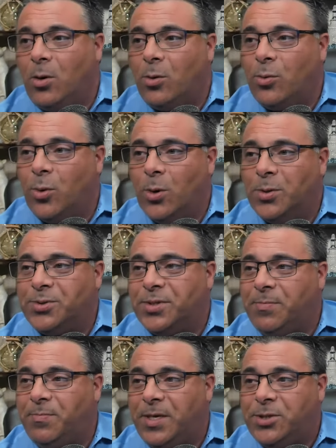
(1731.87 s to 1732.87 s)

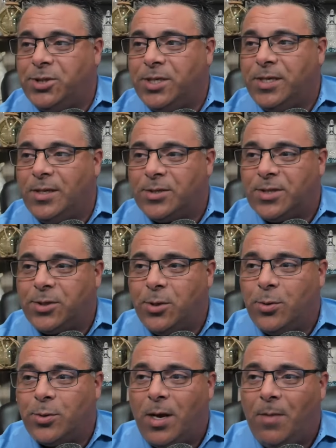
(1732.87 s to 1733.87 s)
Rosie Beachy, looks like
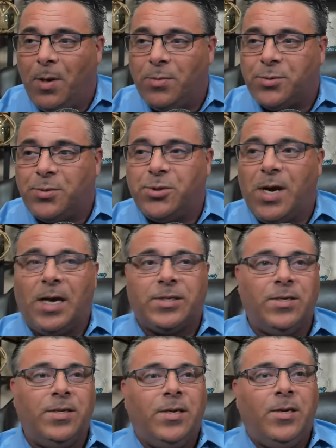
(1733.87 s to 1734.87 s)
your comment was
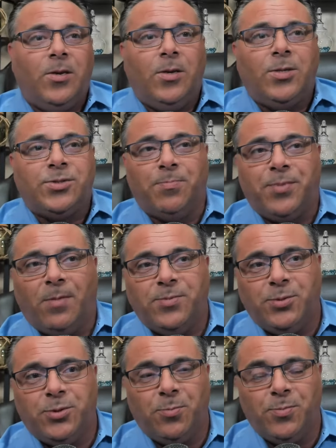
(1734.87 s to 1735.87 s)
retracted. Sometimes
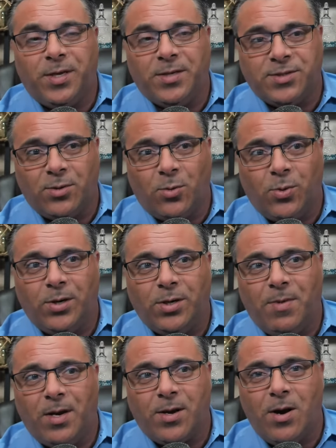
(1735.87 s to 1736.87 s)
YouTube gets a little weird
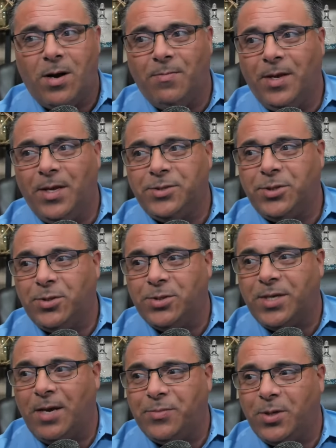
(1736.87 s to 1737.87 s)
about comments. You
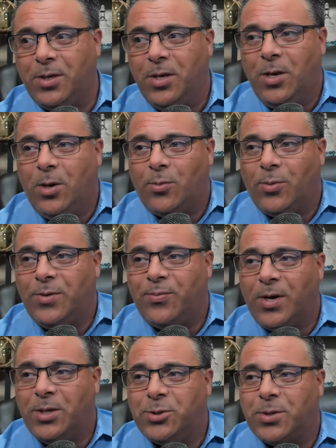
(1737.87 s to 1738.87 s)
just have to
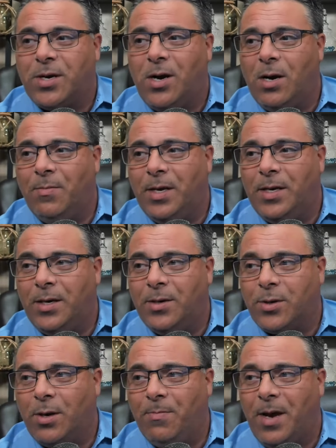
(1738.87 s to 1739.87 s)
rephrase your comment and it'll
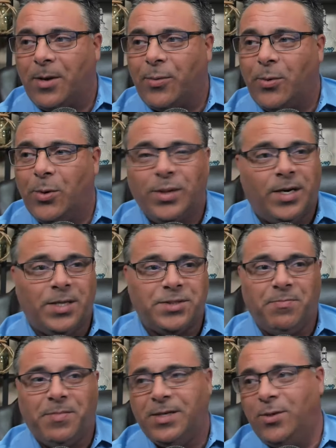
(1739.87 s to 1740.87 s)
come back through. That
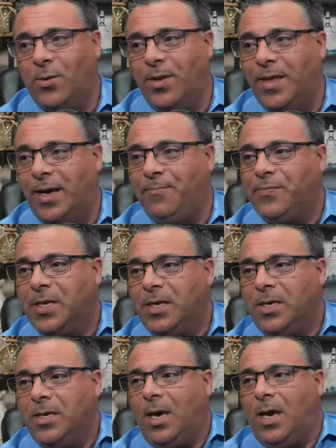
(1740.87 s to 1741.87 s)
isn't me doing that.
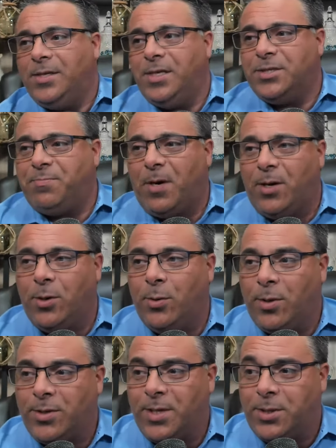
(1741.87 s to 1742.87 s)
Uh, Dennis Barry,
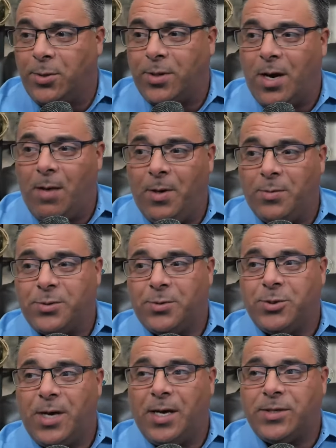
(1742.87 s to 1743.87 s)
you look like your comment was
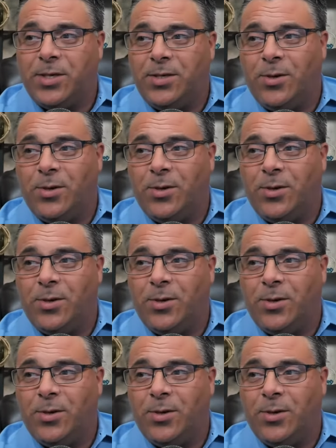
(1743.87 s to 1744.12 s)
retracted.